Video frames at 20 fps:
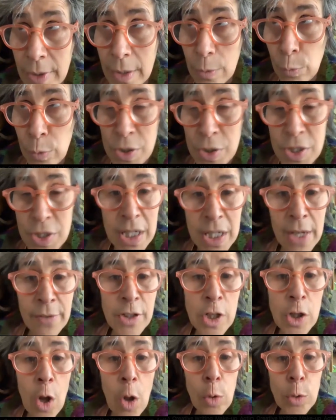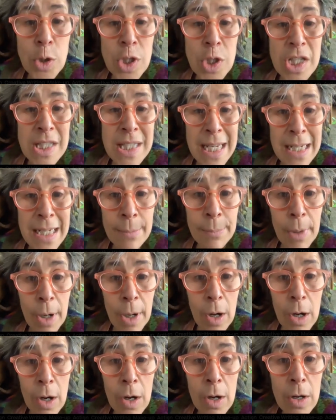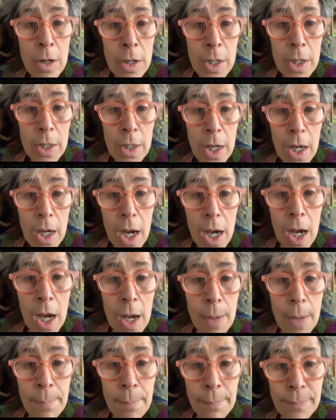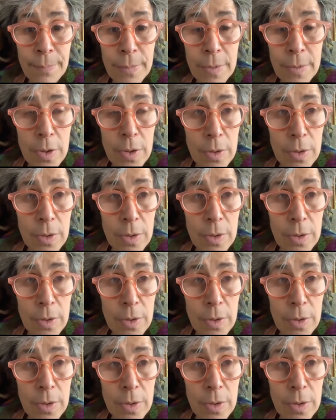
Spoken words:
was given an old cinema um,